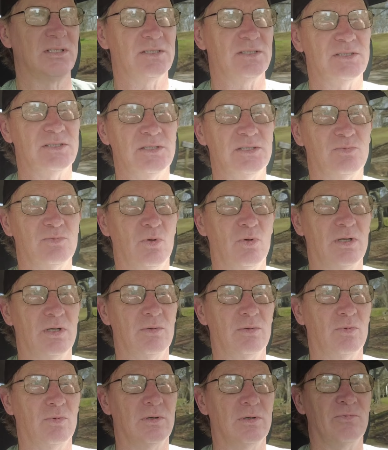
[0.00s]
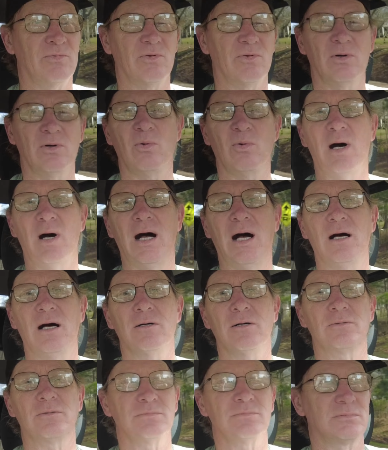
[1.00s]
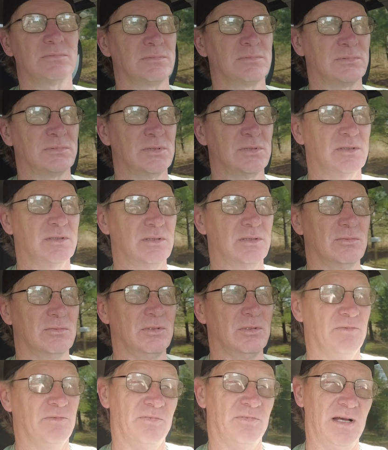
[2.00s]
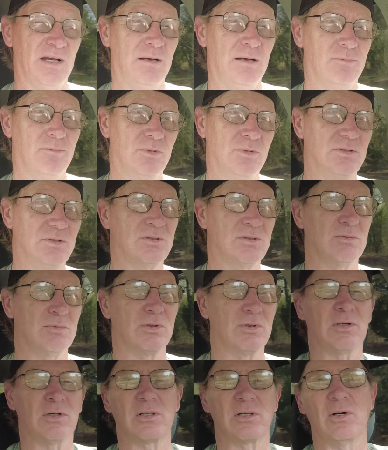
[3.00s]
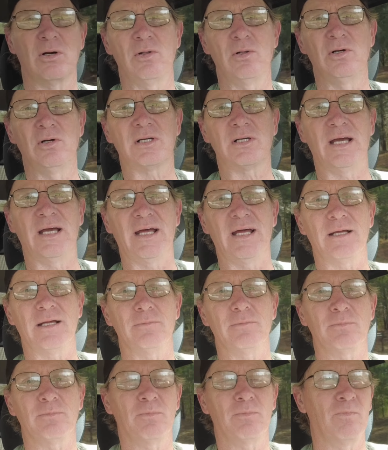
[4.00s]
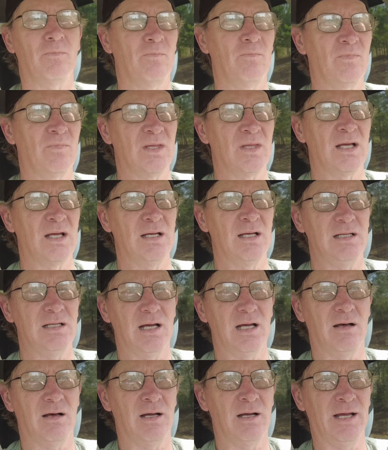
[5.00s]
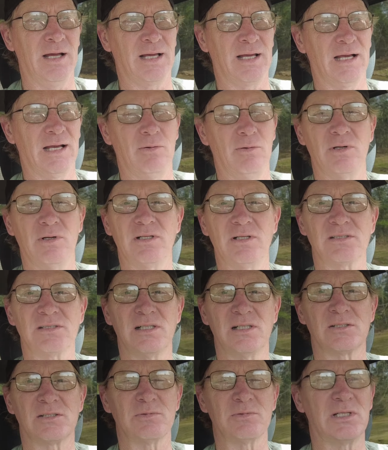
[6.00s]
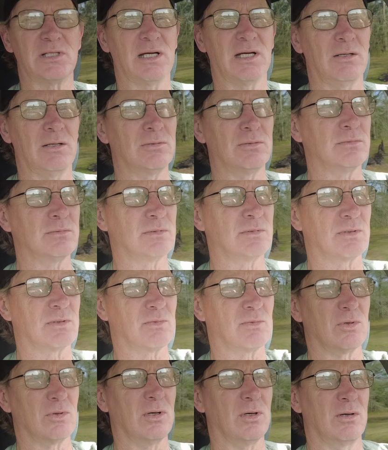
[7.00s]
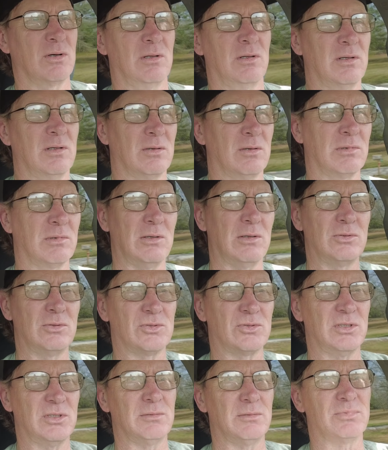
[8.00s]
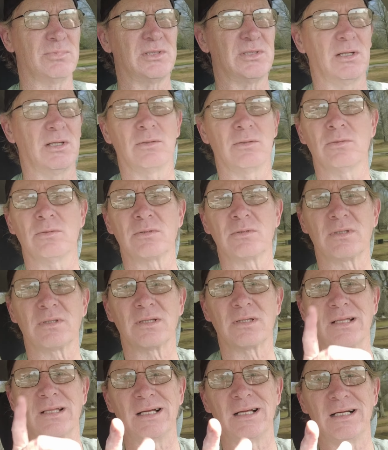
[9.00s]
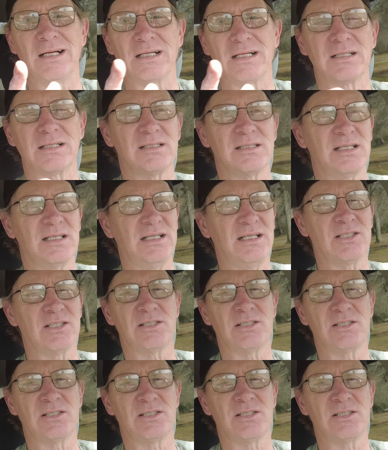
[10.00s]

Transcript: She's wanted one for a while. We found one, so we're going to go look at it. Y'all hang out with us as we go. We're on a little road trip, so see you